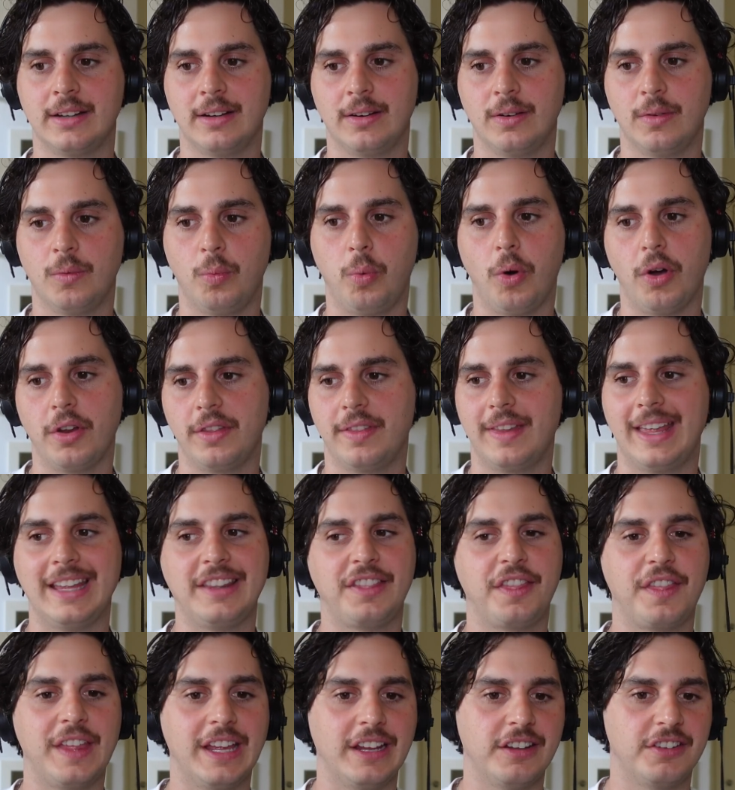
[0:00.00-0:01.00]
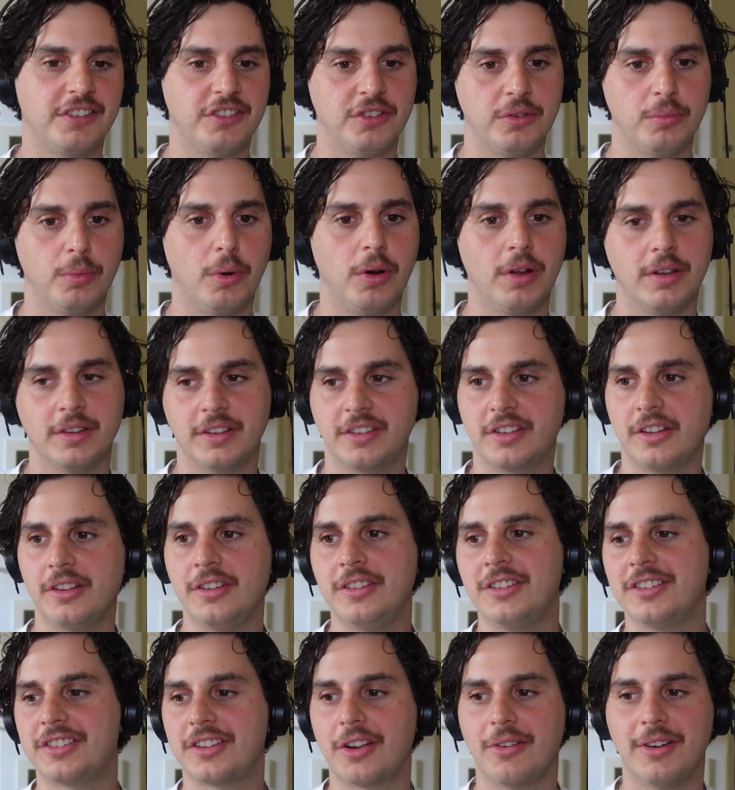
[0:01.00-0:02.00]
what it thinks you want. So
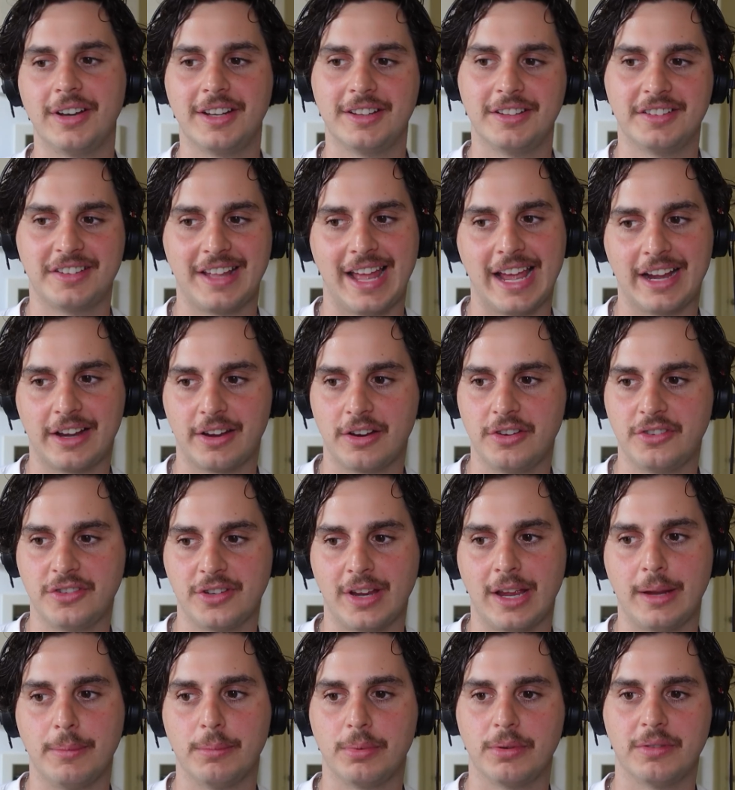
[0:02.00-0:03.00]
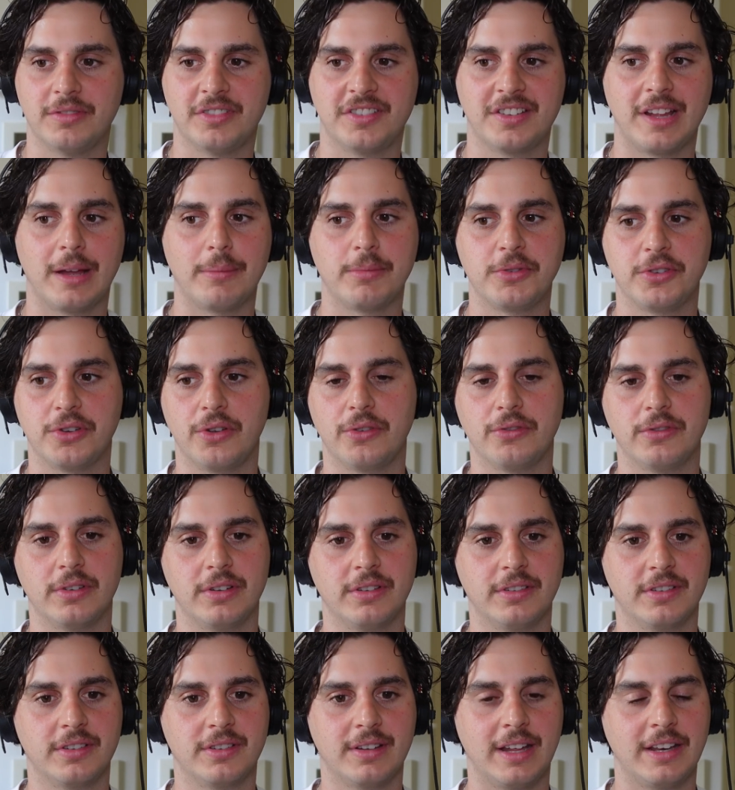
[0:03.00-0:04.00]
you just go into this echo chamber of
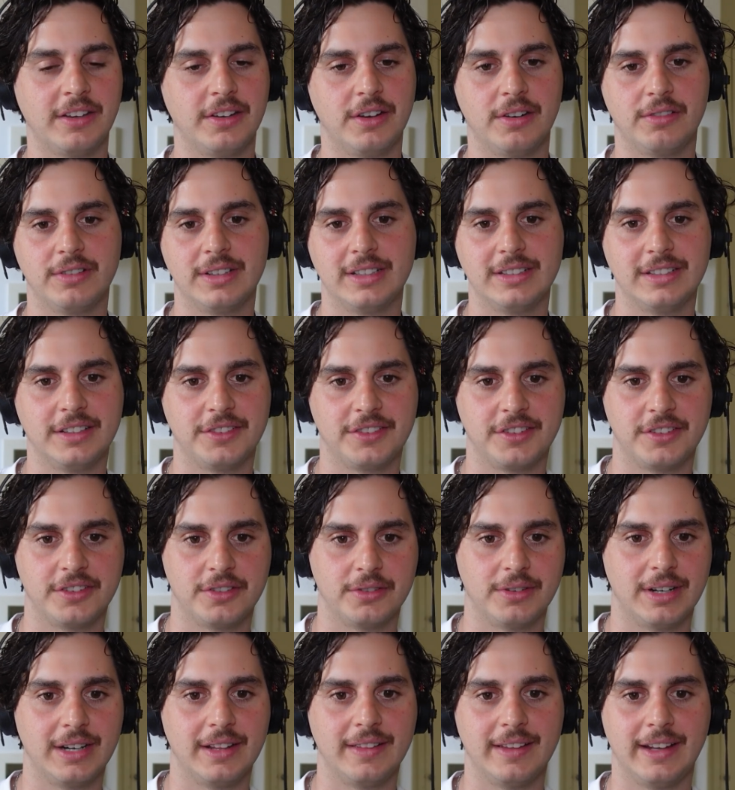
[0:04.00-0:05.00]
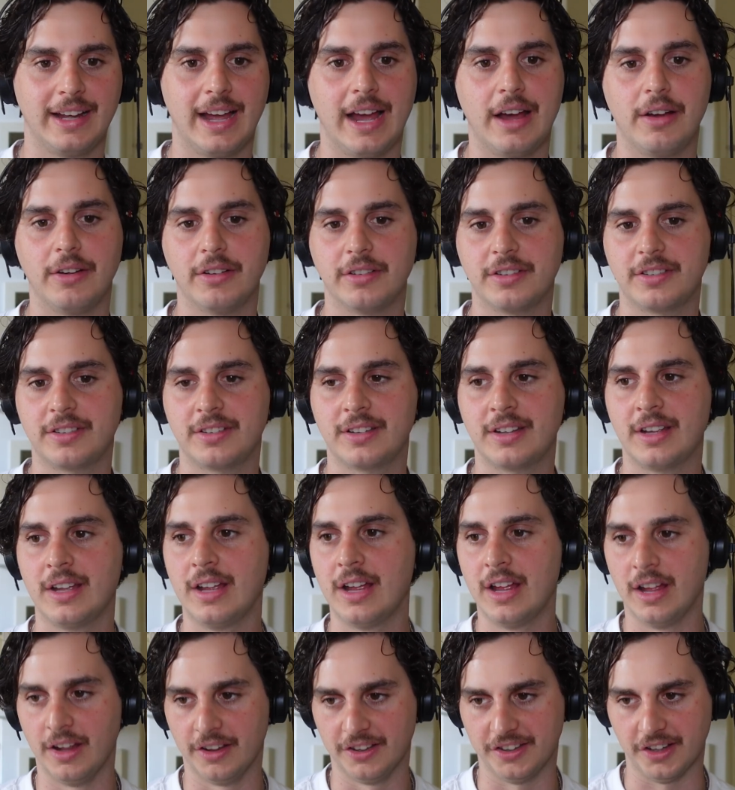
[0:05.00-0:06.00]
subgenres and you don't really listen to anything else.
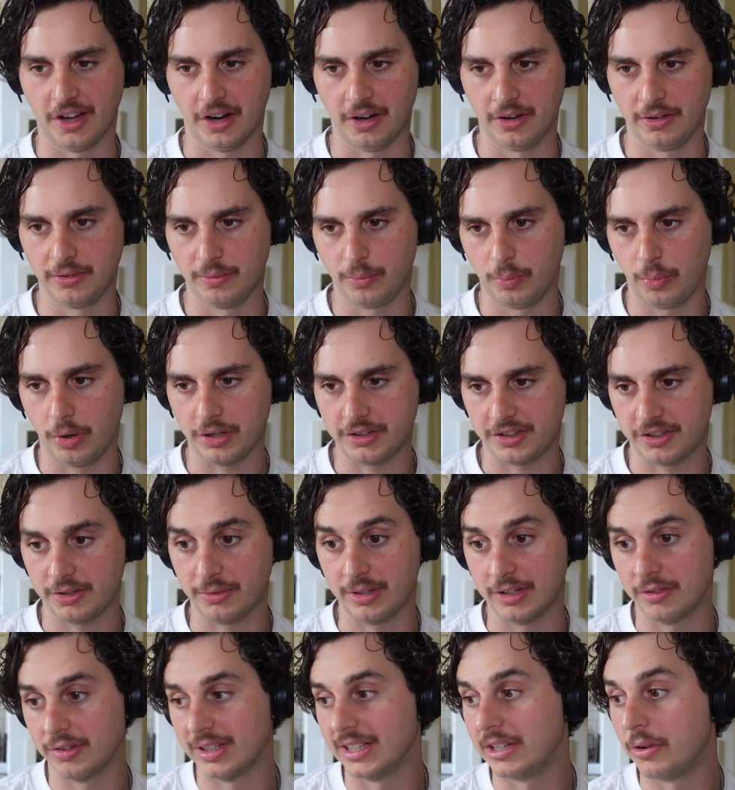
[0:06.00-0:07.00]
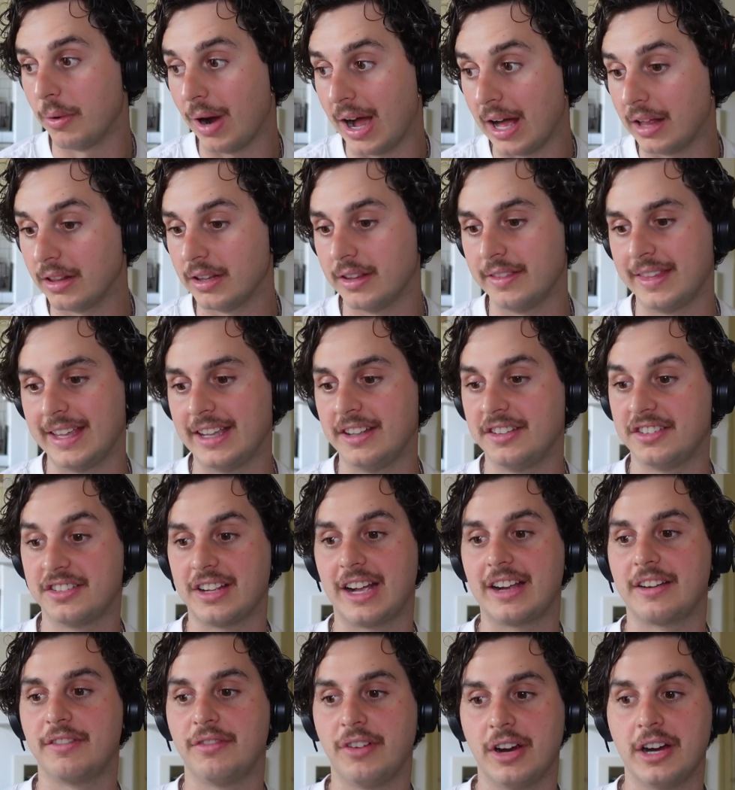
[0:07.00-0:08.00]
So what's doing really well are these
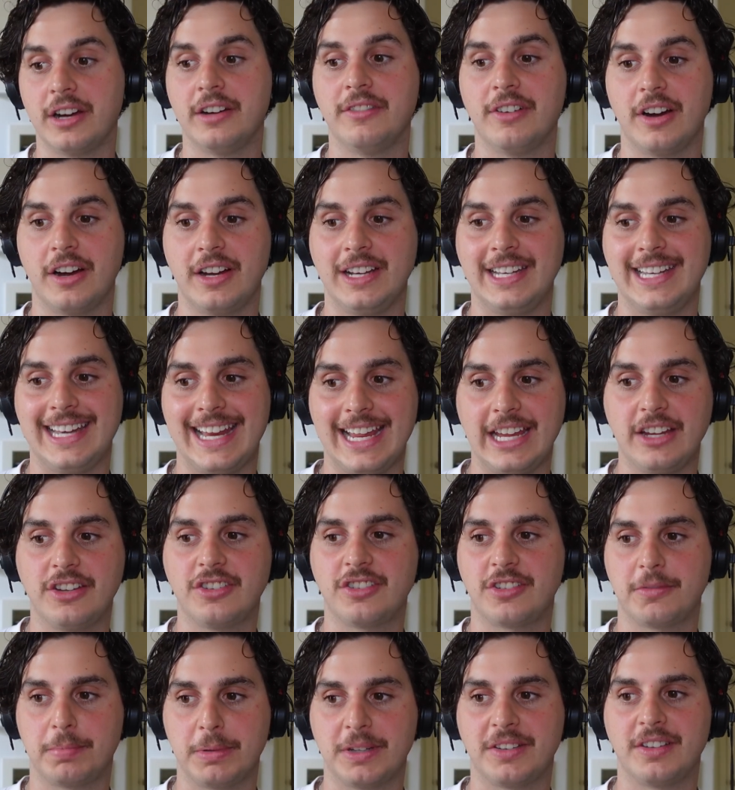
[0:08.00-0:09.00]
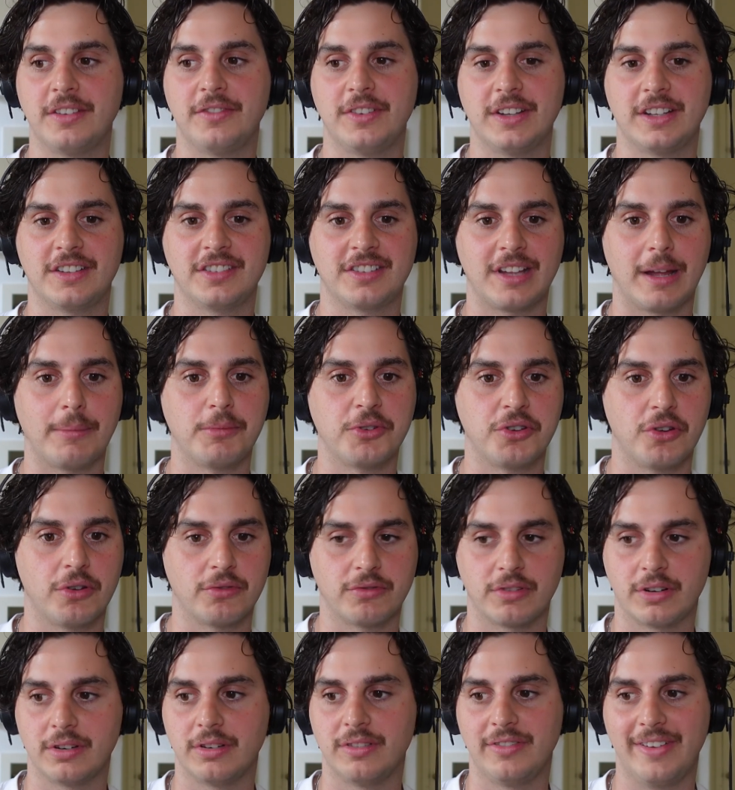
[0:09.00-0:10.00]
like very, very niche specific
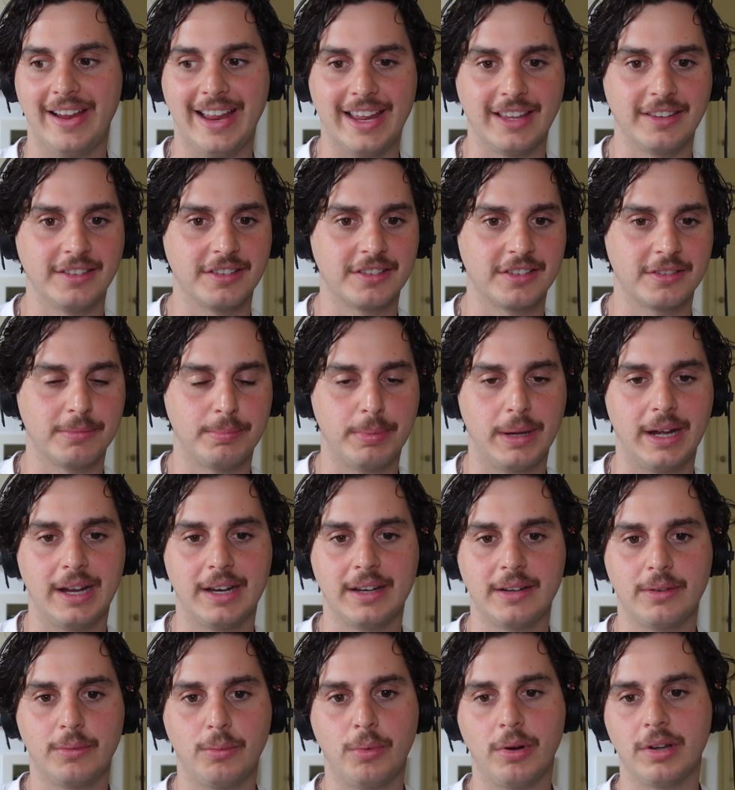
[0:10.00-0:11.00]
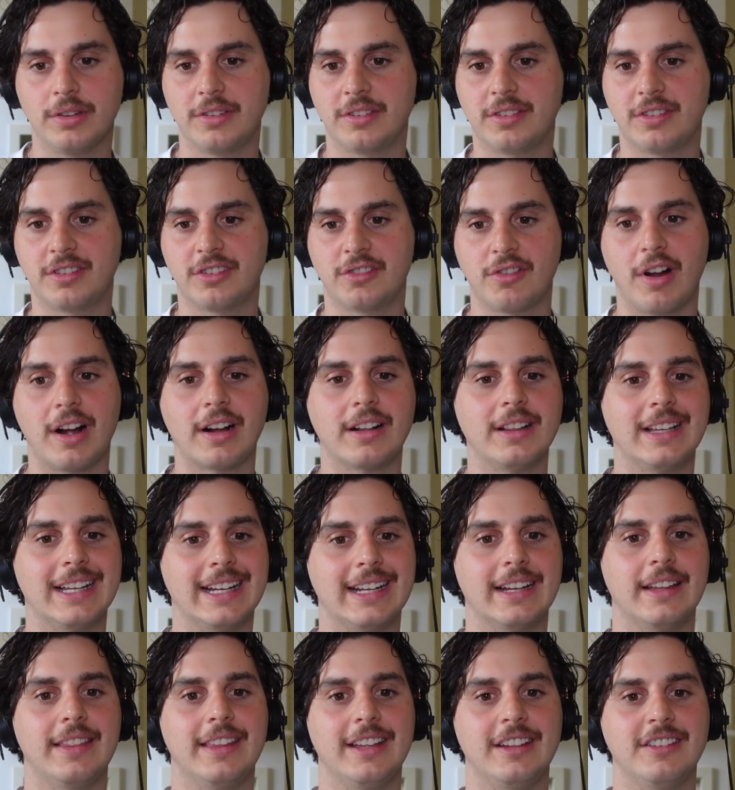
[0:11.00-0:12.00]
subgenre events, but what's
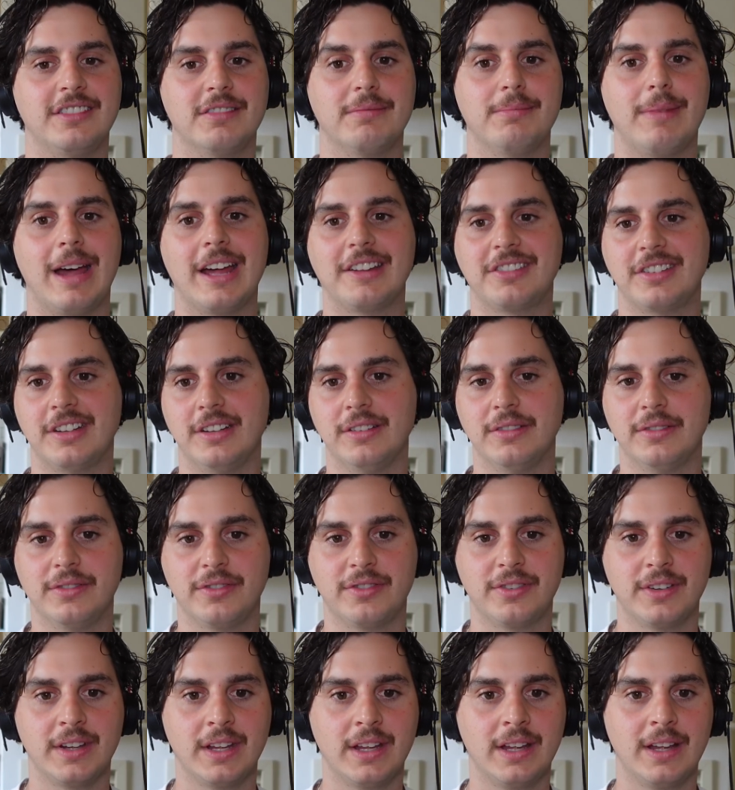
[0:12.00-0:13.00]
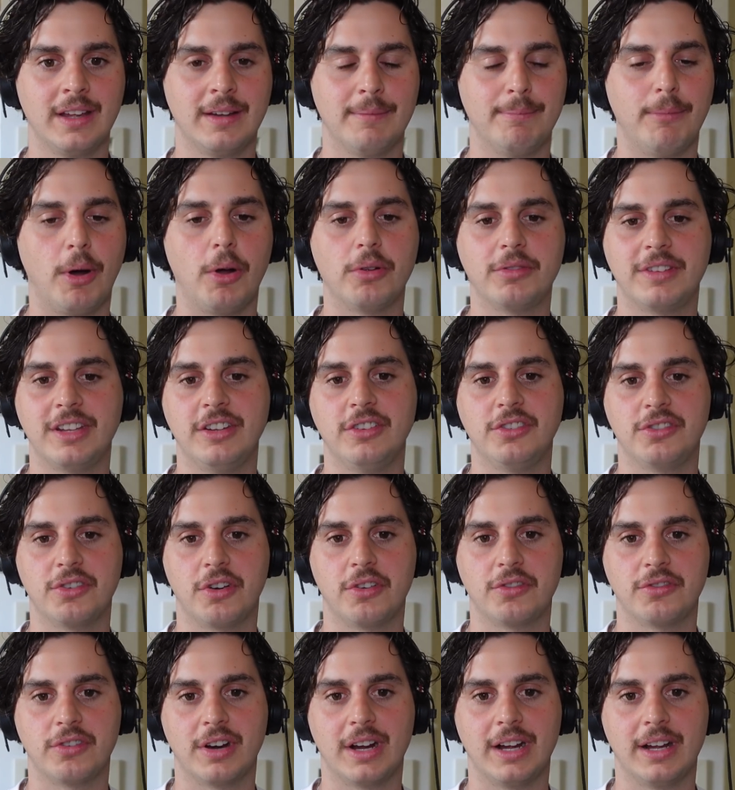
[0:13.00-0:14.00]
struggling are these massive
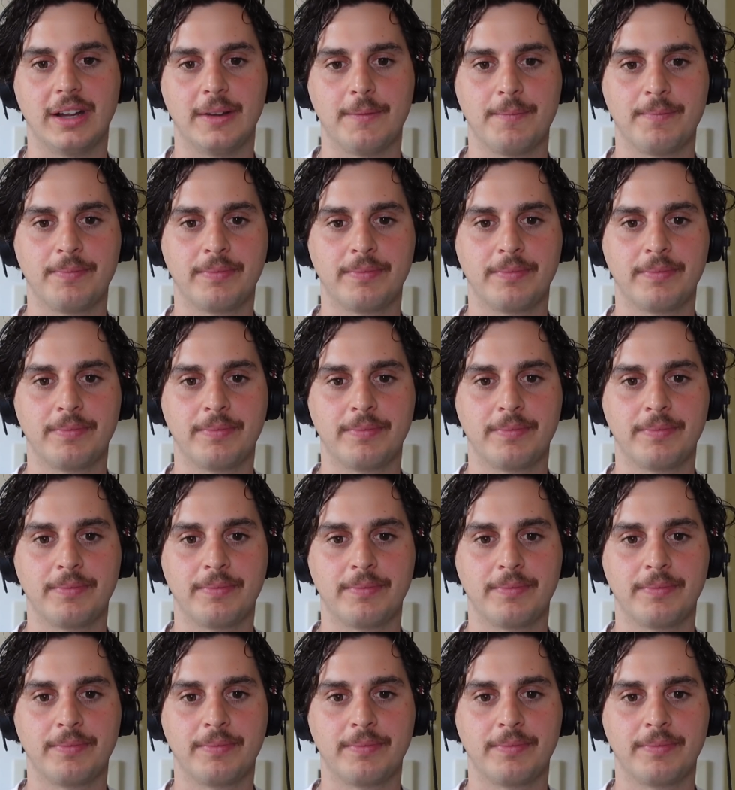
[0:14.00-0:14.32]
multi-genre,